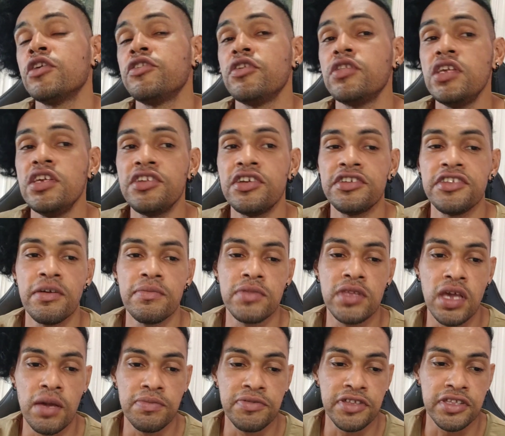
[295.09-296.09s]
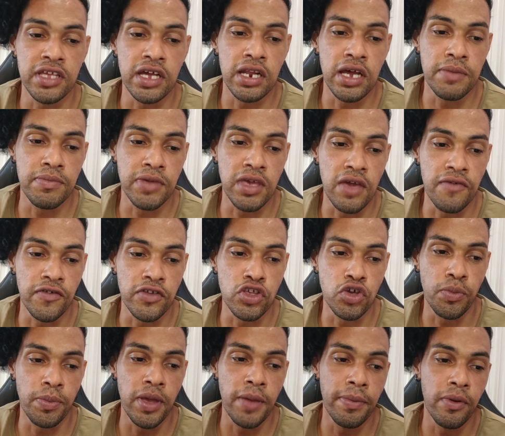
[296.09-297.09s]
So these are some tips that I'm giving
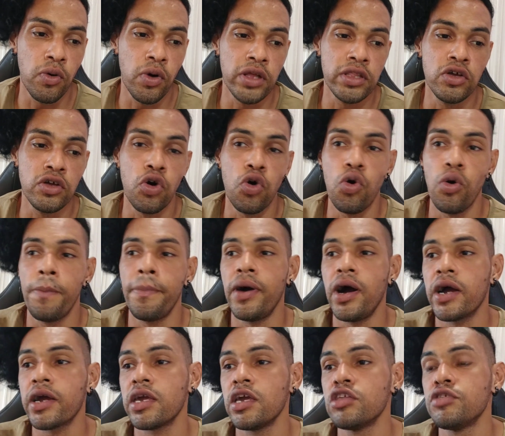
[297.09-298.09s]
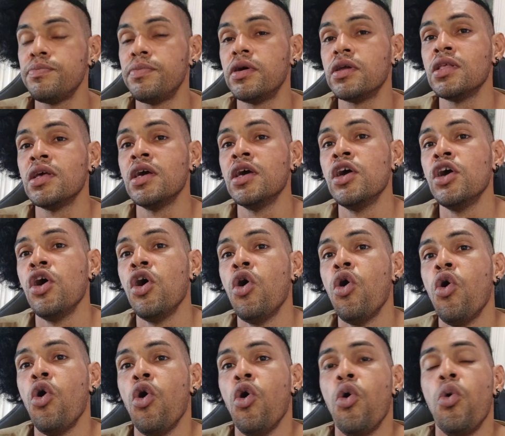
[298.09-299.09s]
you. People want the whole package, but
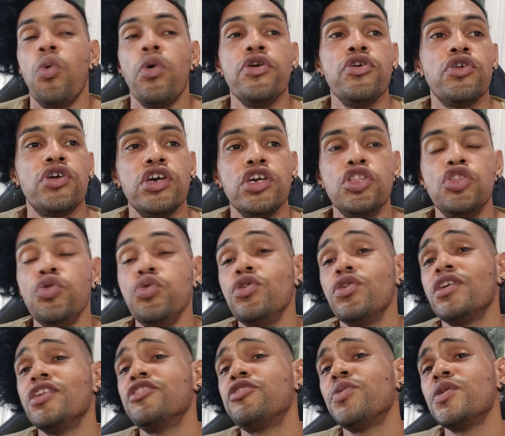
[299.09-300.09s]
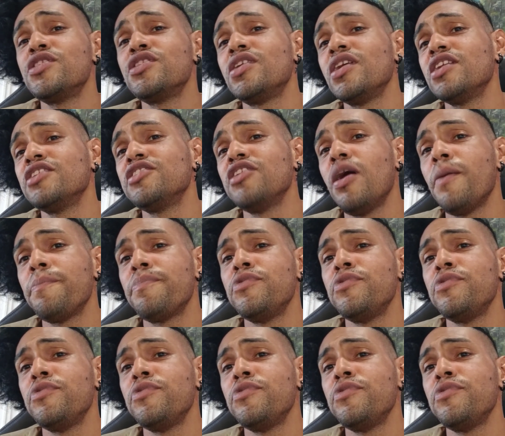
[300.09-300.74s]
what you can do, you can switch things up.